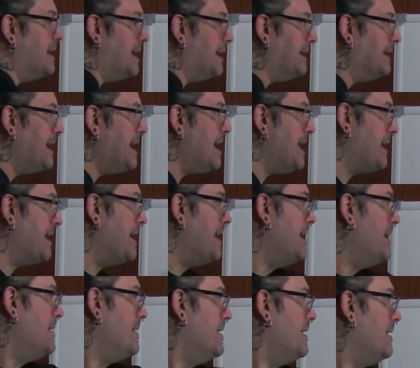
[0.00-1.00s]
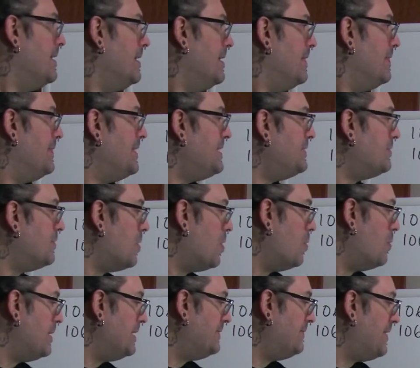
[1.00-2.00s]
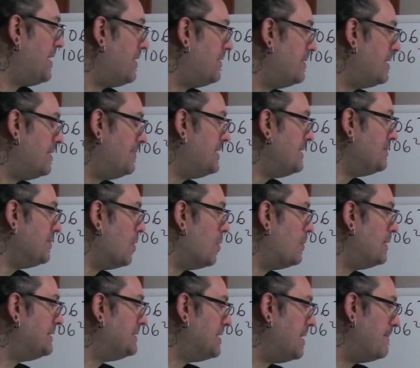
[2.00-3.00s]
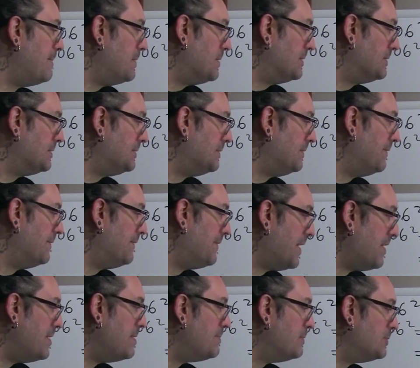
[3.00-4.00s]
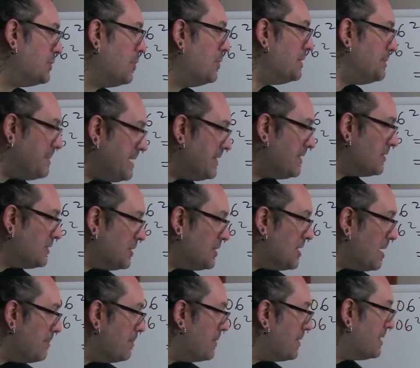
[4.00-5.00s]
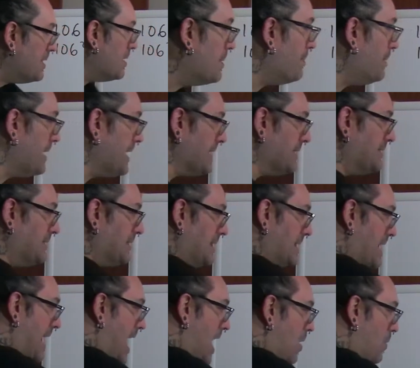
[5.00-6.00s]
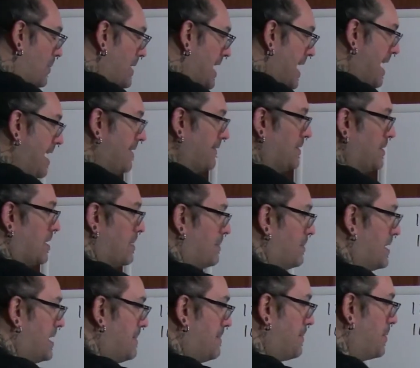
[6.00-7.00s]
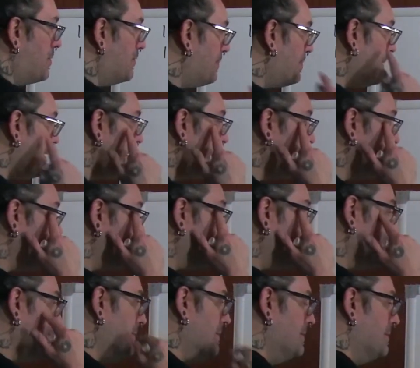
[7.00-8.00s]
Again, these are always numbers. Variables always mean there's a number in place. Now we have a number in both places,